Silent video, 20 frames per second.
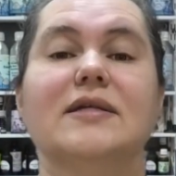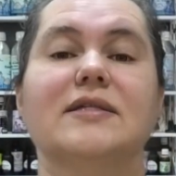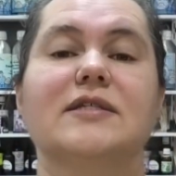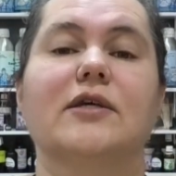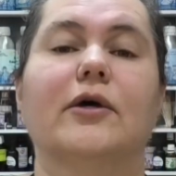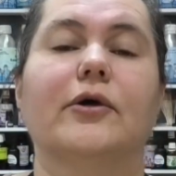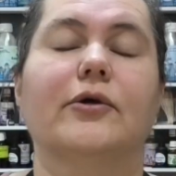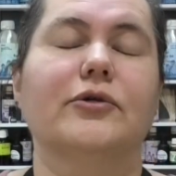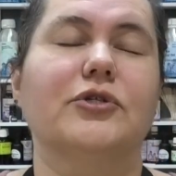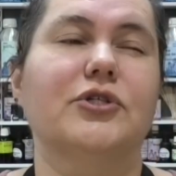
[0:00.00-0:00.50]

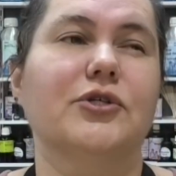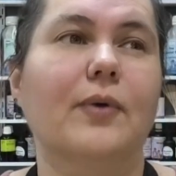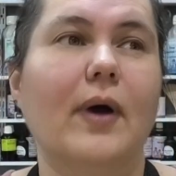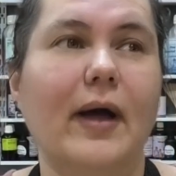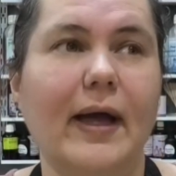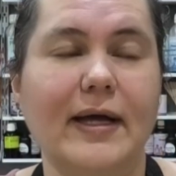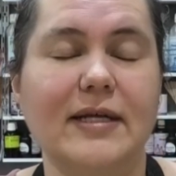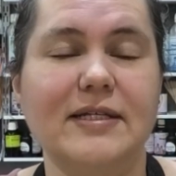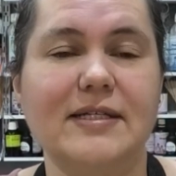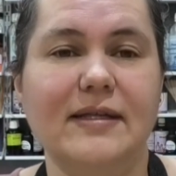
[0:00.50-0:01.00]
So do I
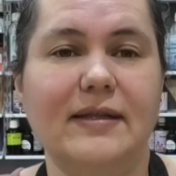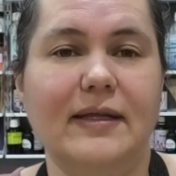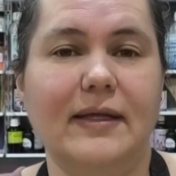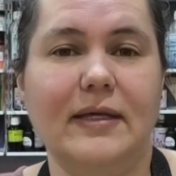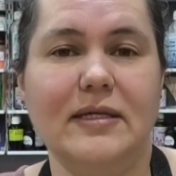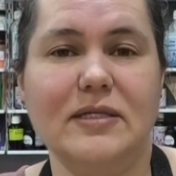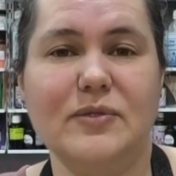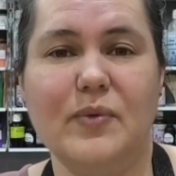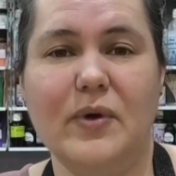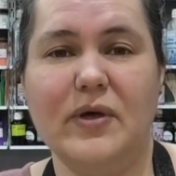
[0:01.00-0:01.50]
actually think
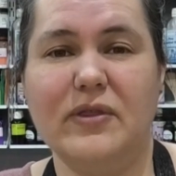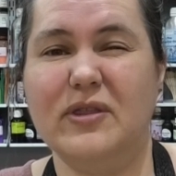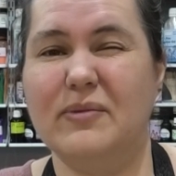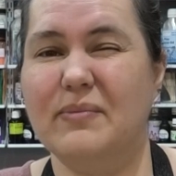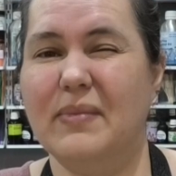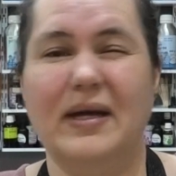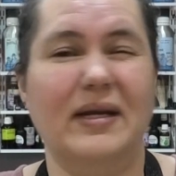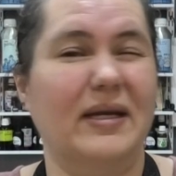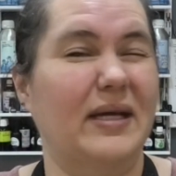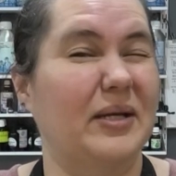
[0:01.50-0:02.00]
it's worth the
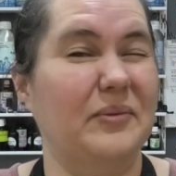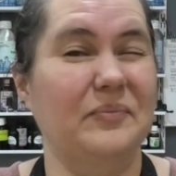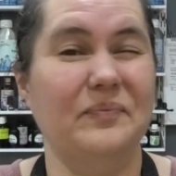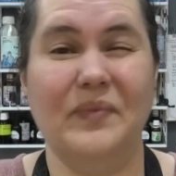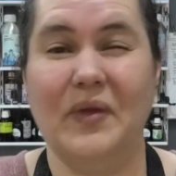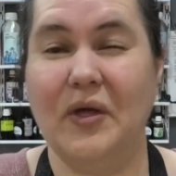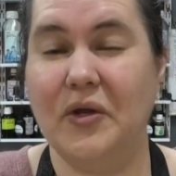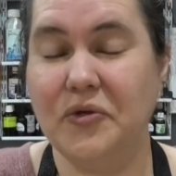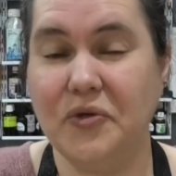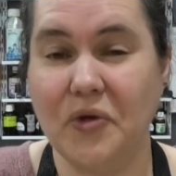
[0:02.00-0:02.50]
money?
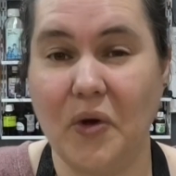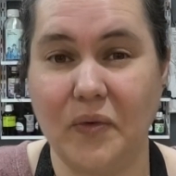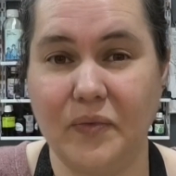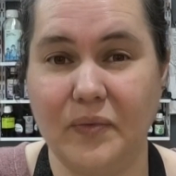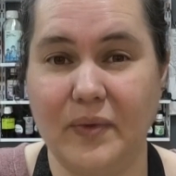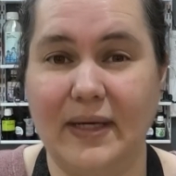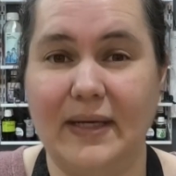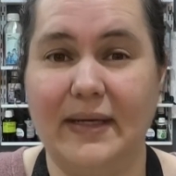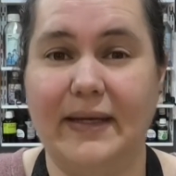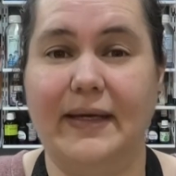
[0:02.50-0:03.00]
Not
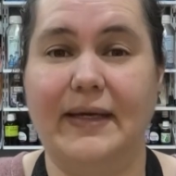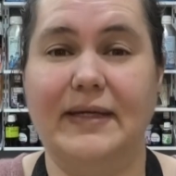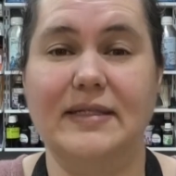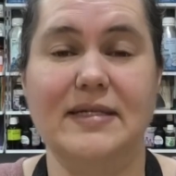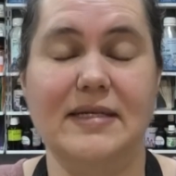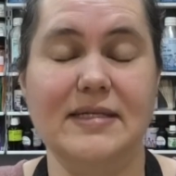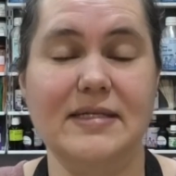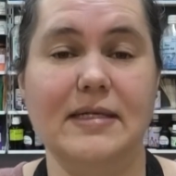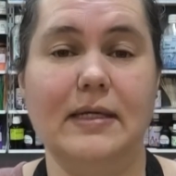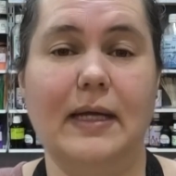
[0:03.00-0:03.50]
really. It
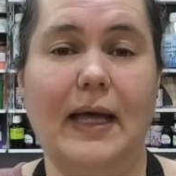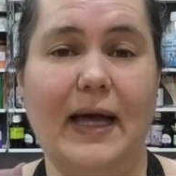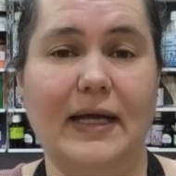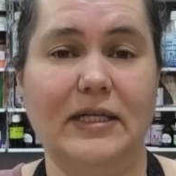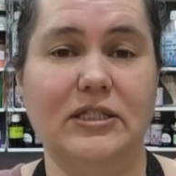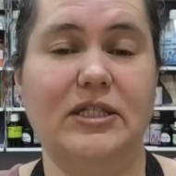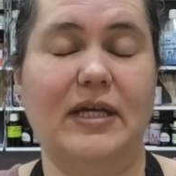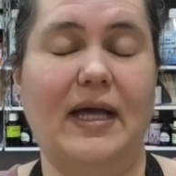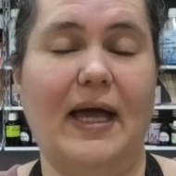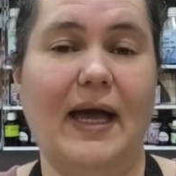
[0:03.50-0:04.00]
doesn't
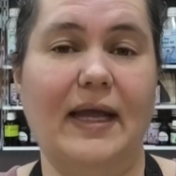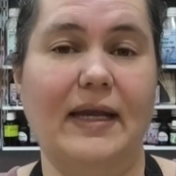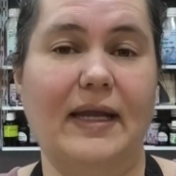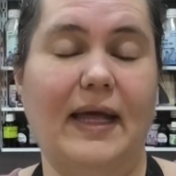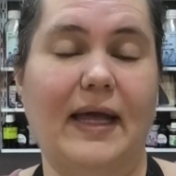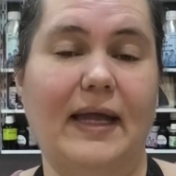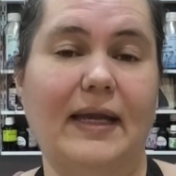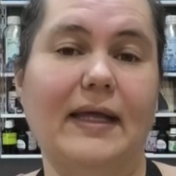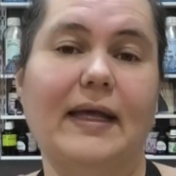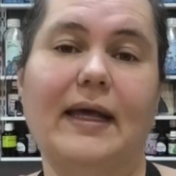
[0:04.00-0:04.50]
actually add
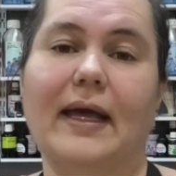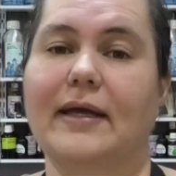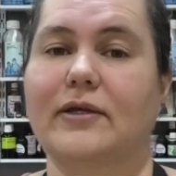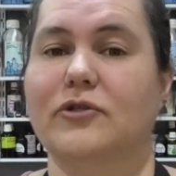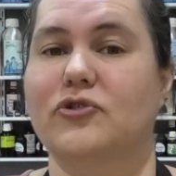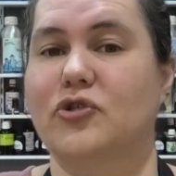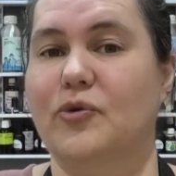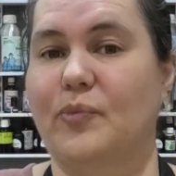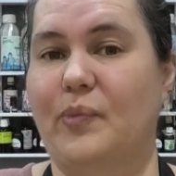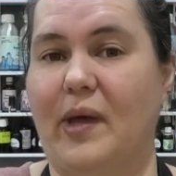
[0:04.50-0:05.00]
any
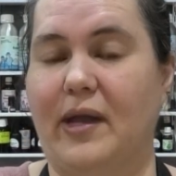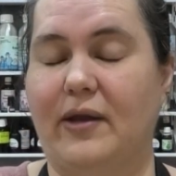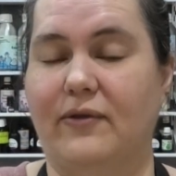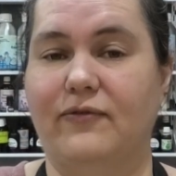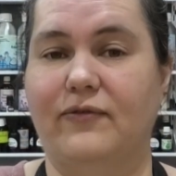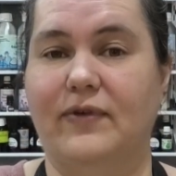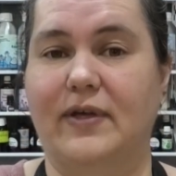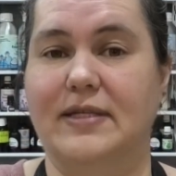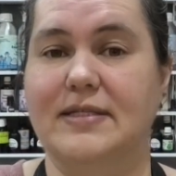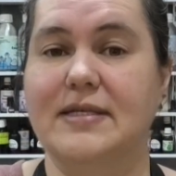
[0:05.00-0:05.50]
extra
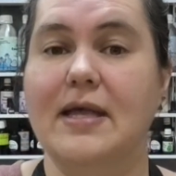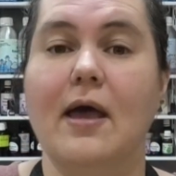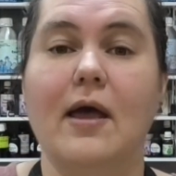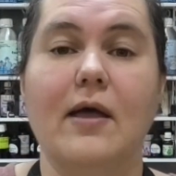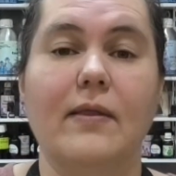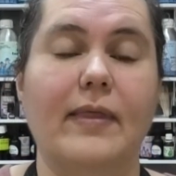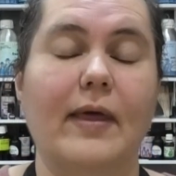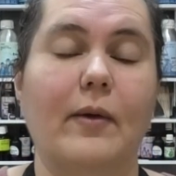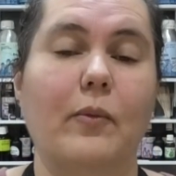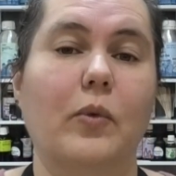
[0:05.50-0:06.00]
benefits
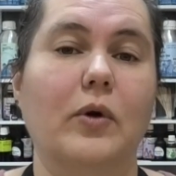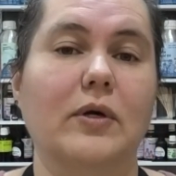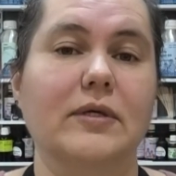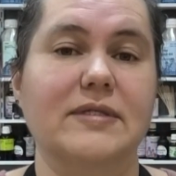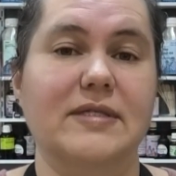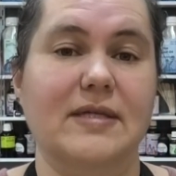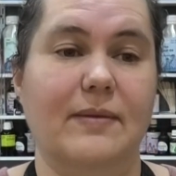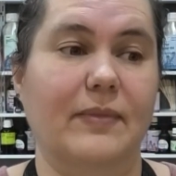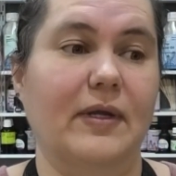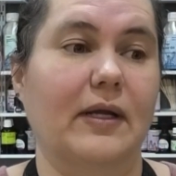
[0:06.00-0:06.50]
than what
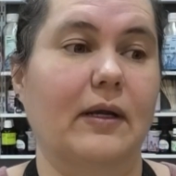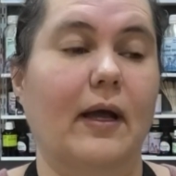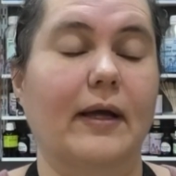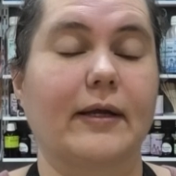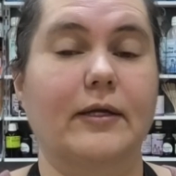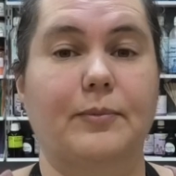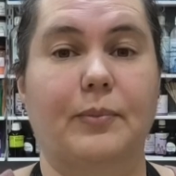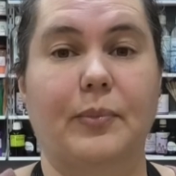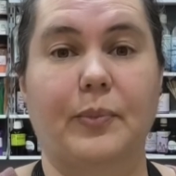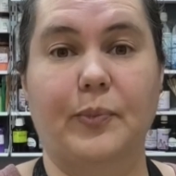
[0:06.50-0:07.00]
something
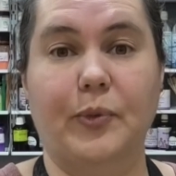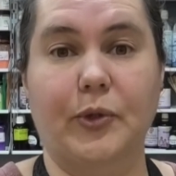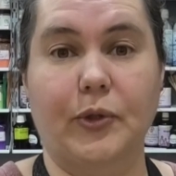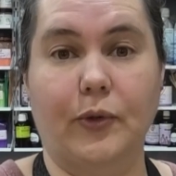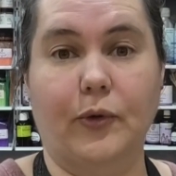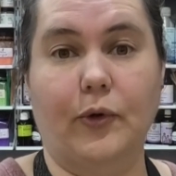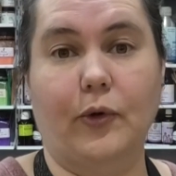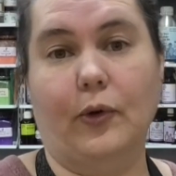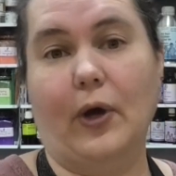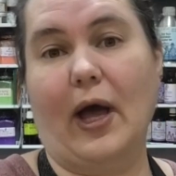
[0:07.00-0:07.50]
like
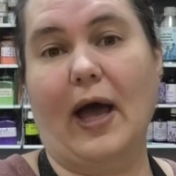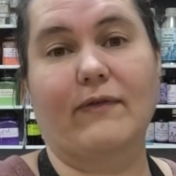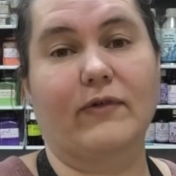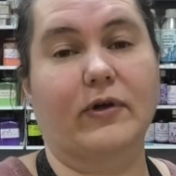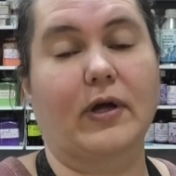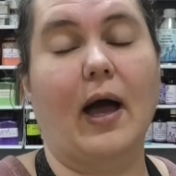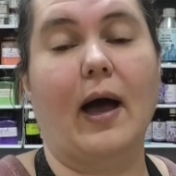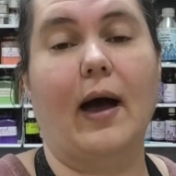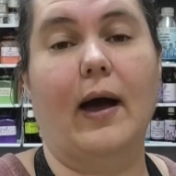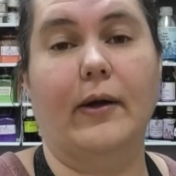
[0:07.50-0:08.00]
pure
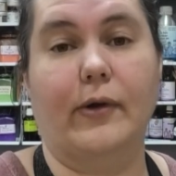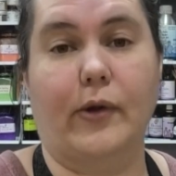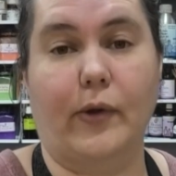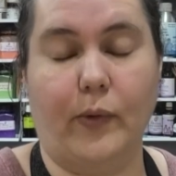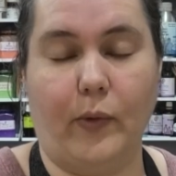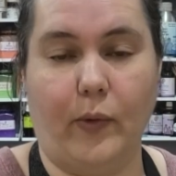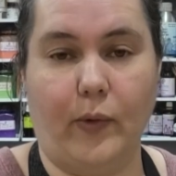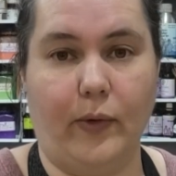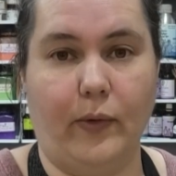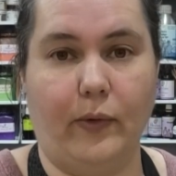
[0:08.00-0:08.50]

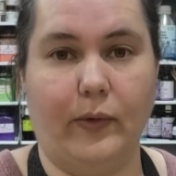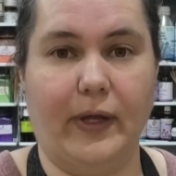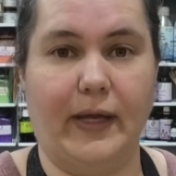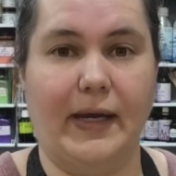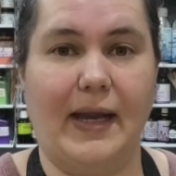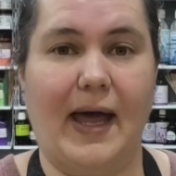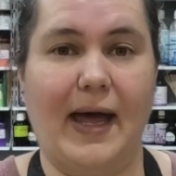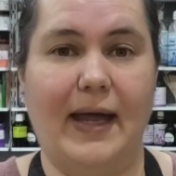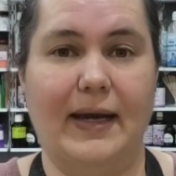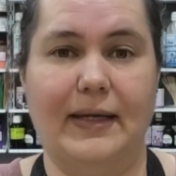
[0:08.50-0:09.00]
avocado oil
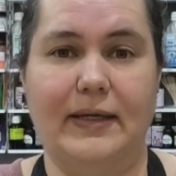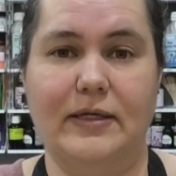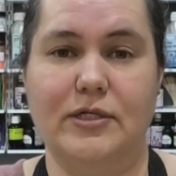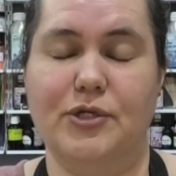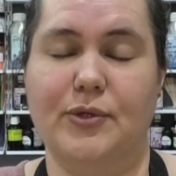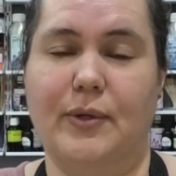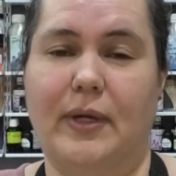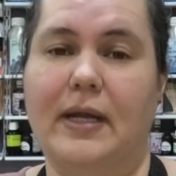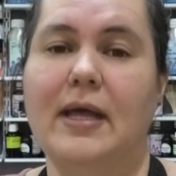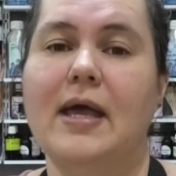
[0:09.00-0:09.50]
can add
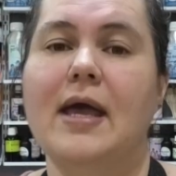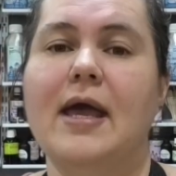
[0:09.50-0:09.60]
into it.